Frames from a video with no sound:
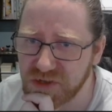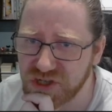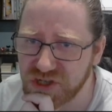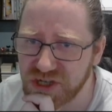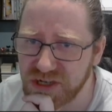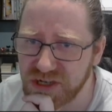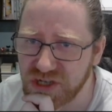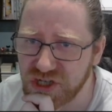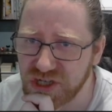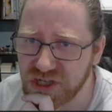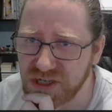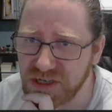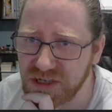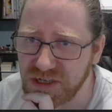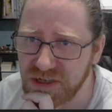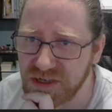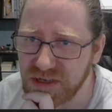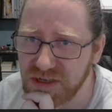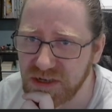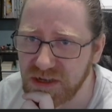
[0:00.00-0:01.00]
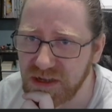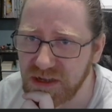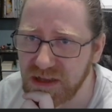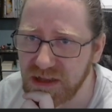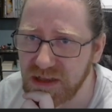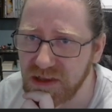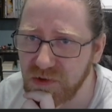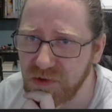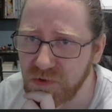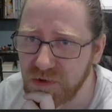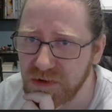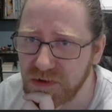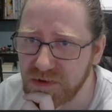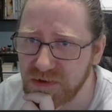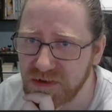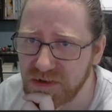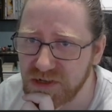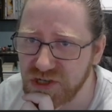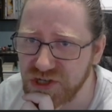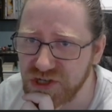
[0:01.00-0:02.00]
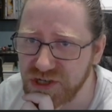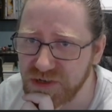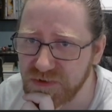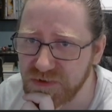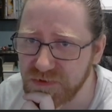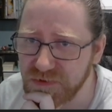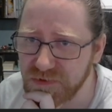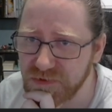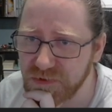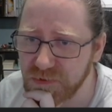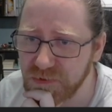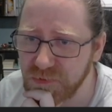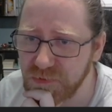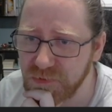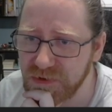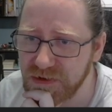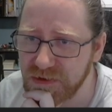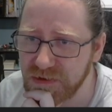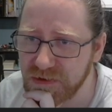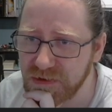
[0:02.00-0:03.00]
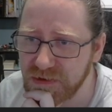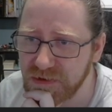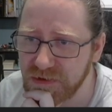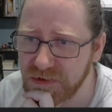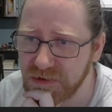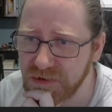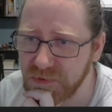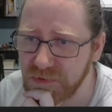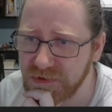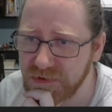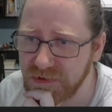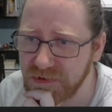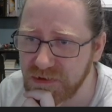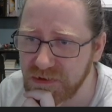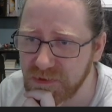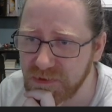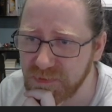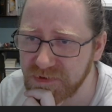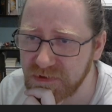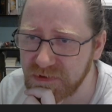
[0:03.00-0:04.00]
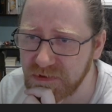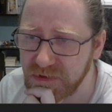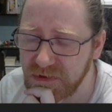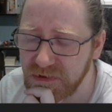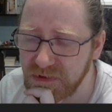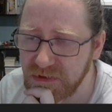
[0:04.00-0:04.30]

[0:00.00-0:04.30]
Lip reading: change the Alolan Geodude with the Helopatil.